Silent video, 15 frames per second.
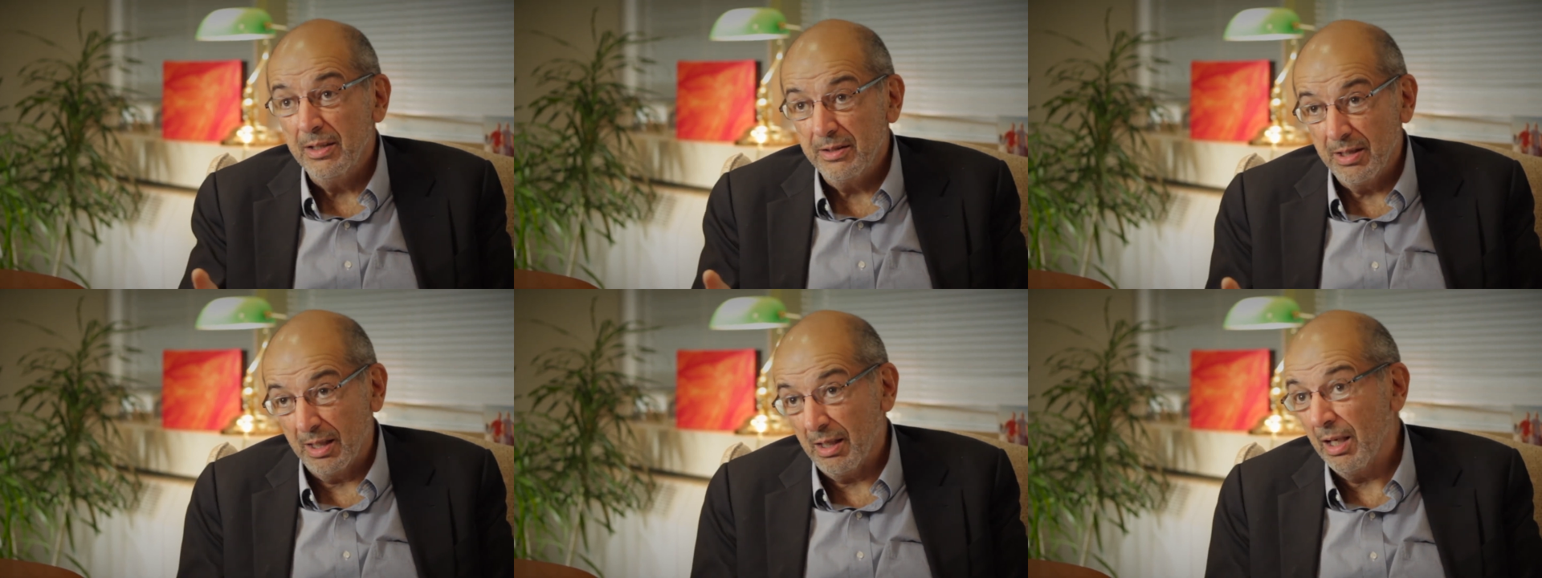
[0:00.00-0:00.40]

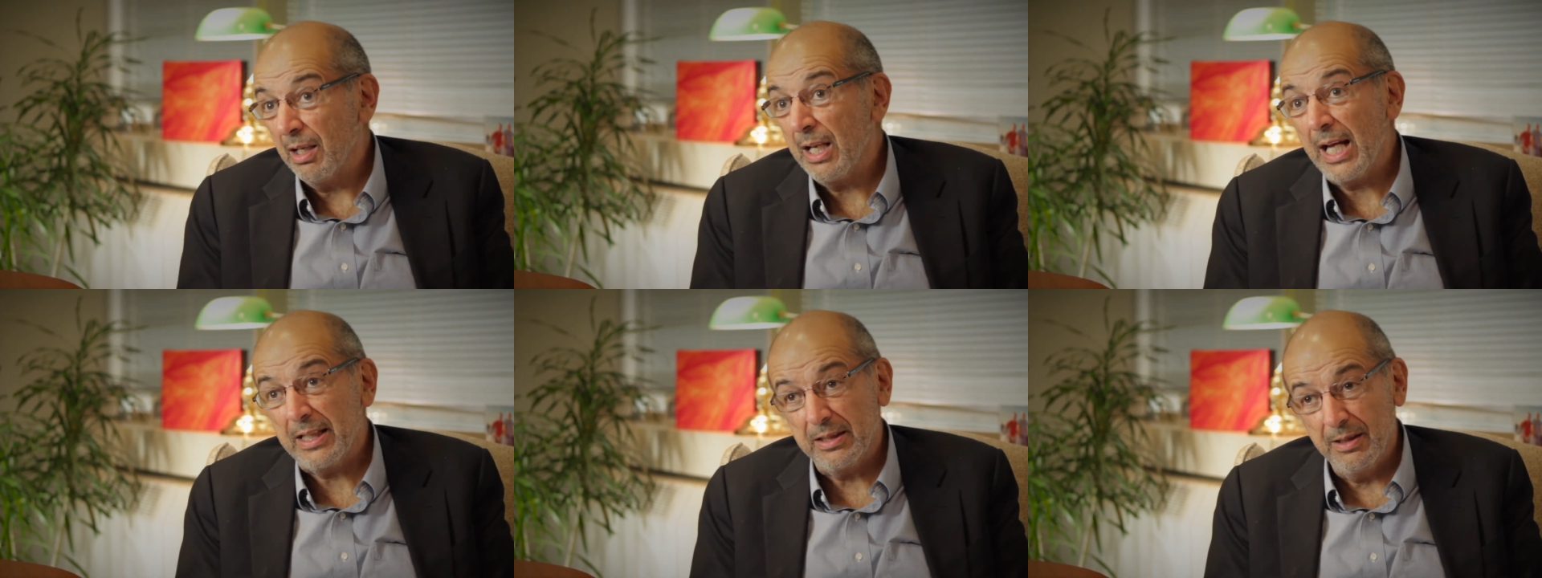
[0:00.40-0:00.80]
to
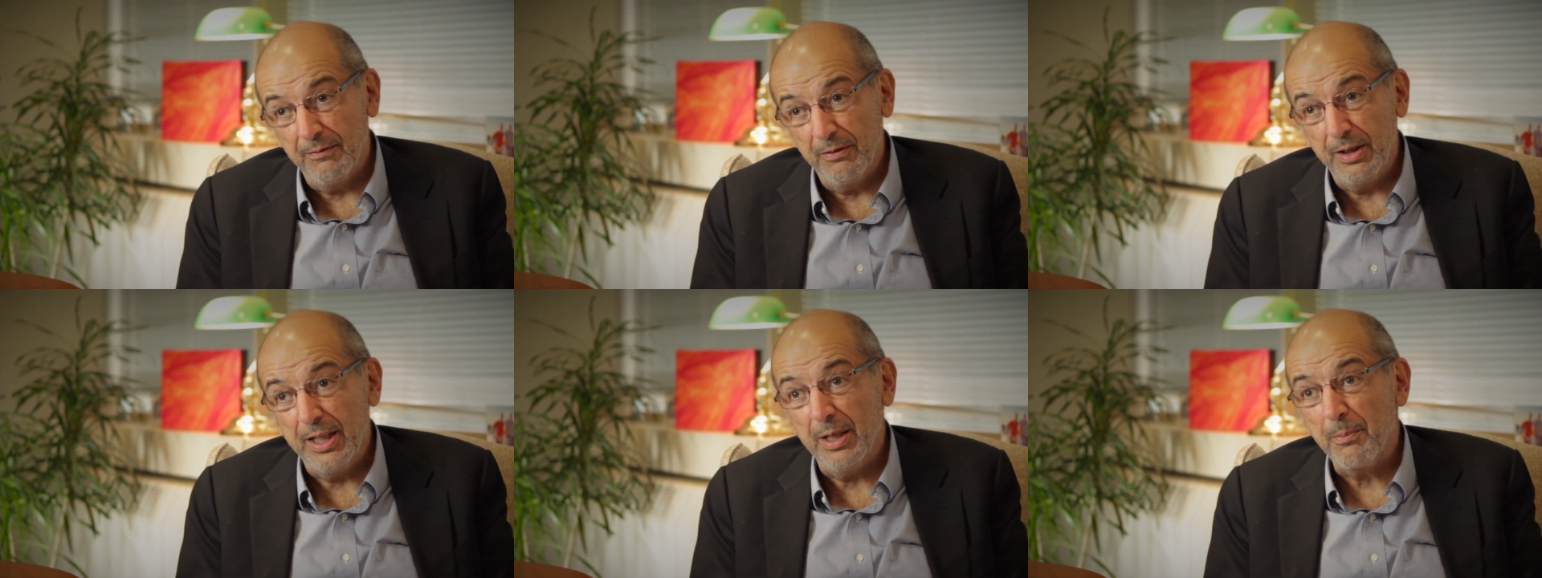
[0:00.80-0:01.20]

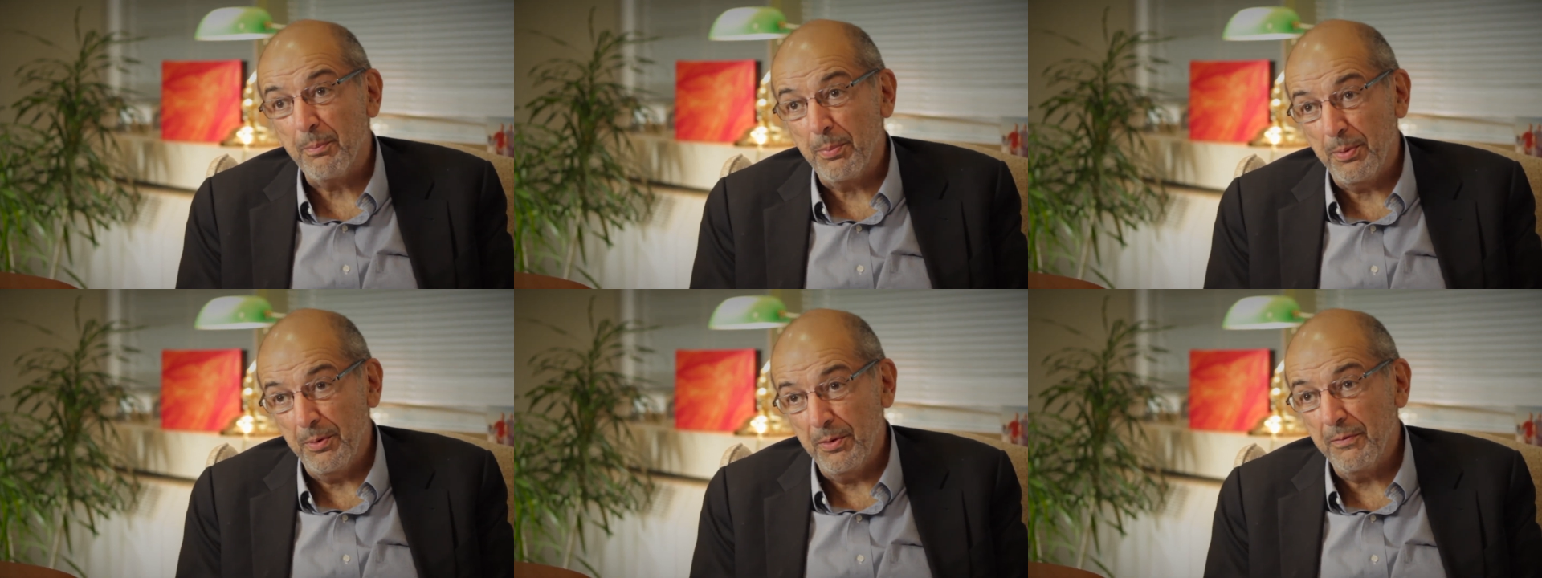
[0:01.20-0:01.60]
collectively
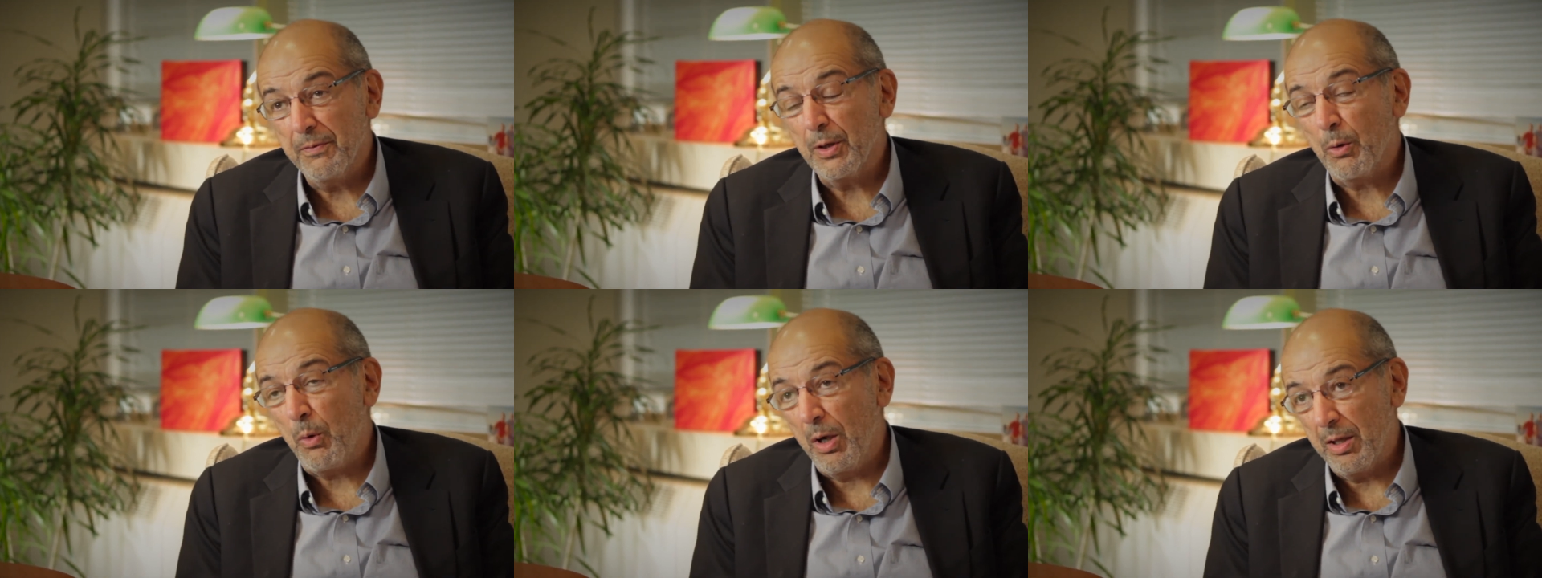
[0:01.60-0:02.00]
improve
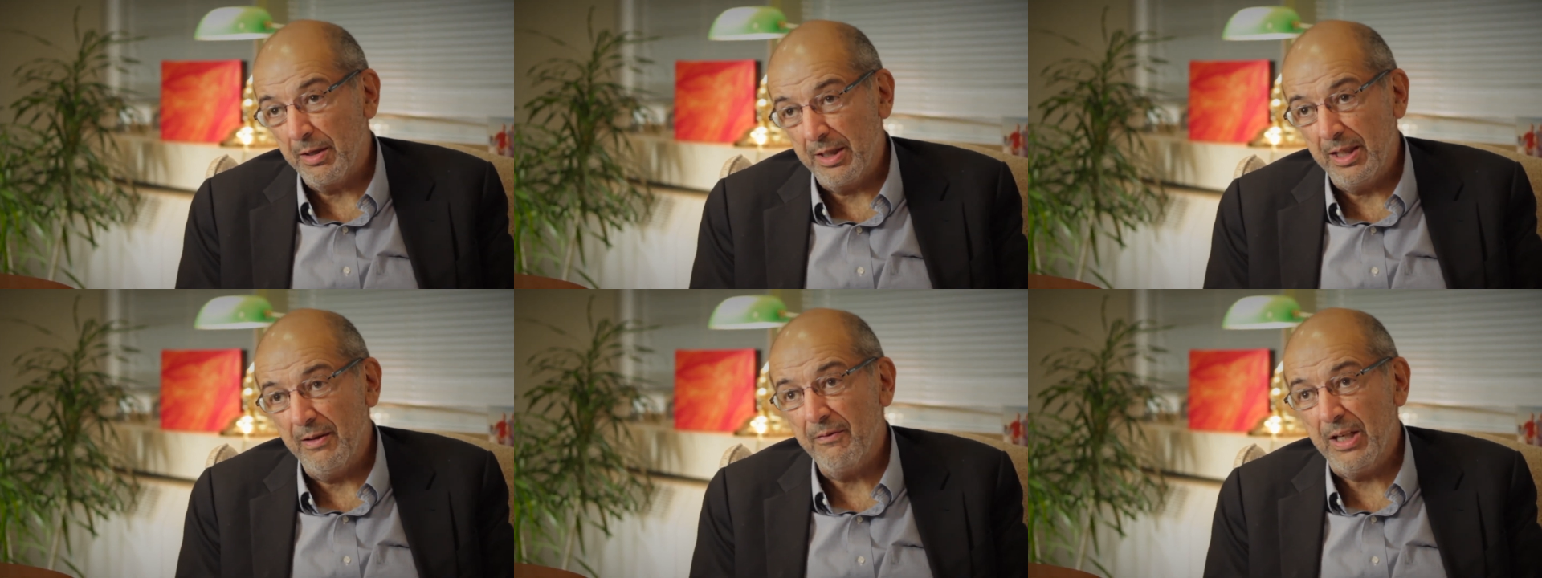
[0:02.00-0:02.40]
the
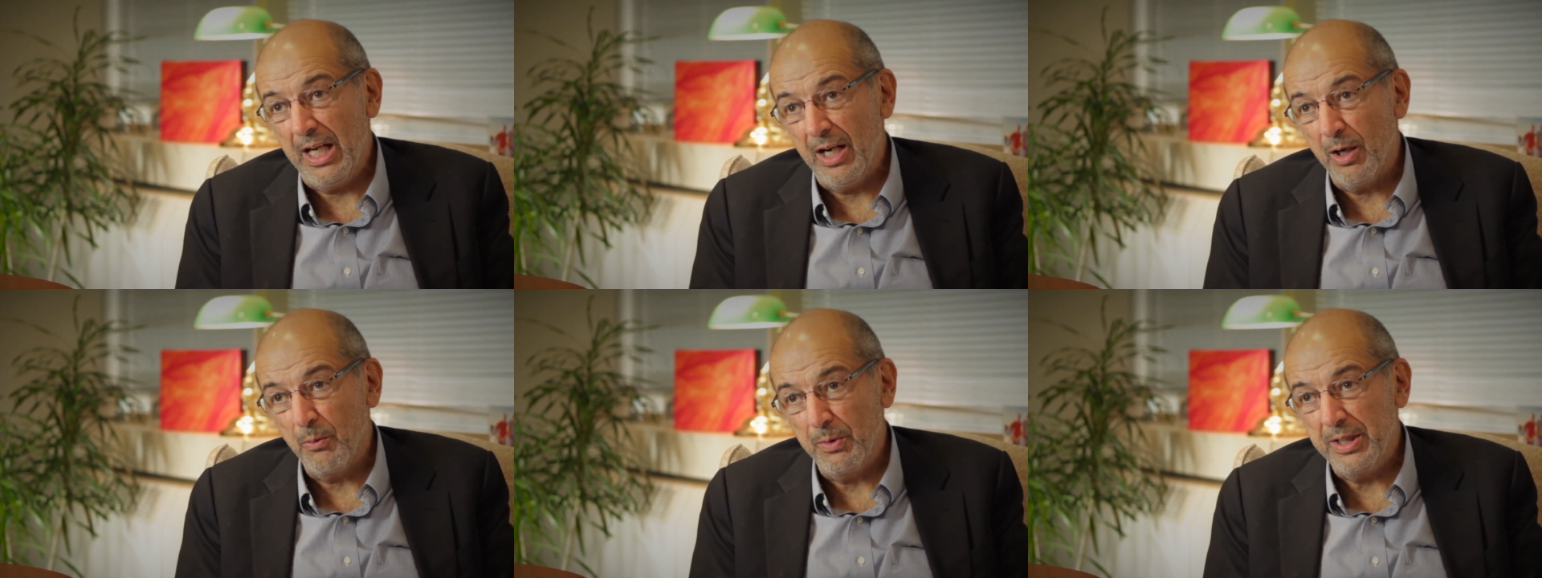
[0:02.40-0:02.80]
quality of
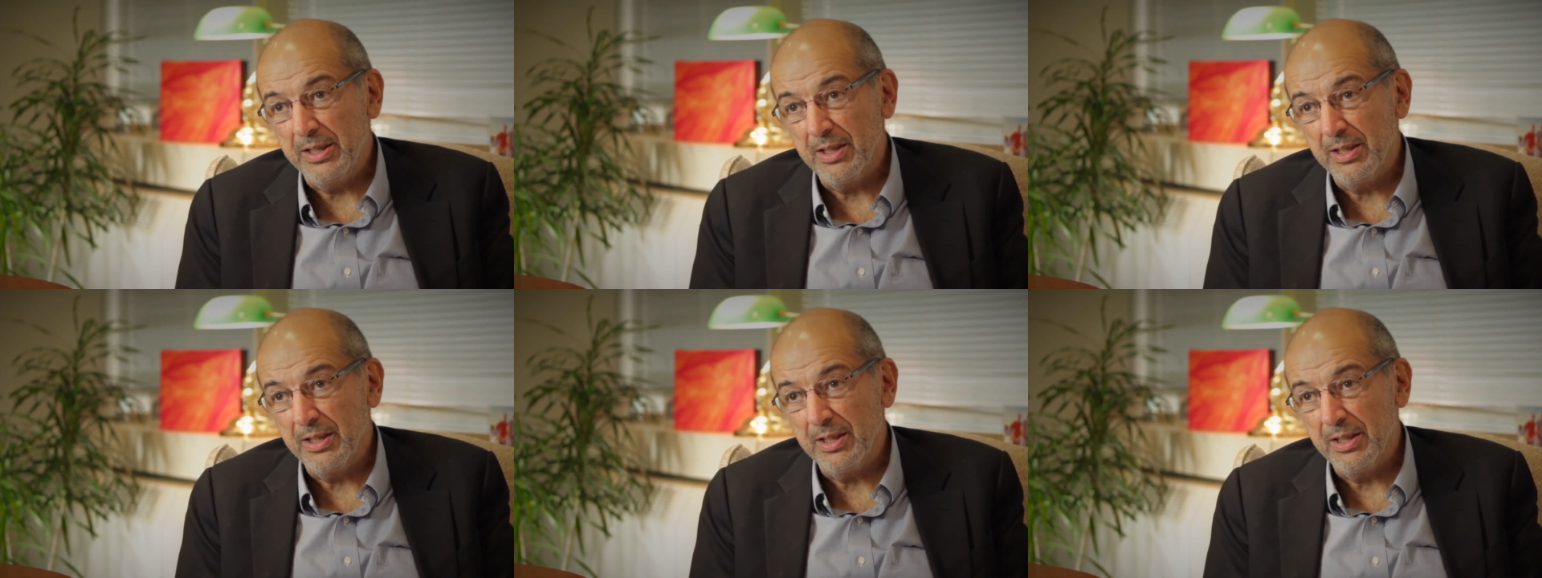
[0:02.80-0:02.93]
care we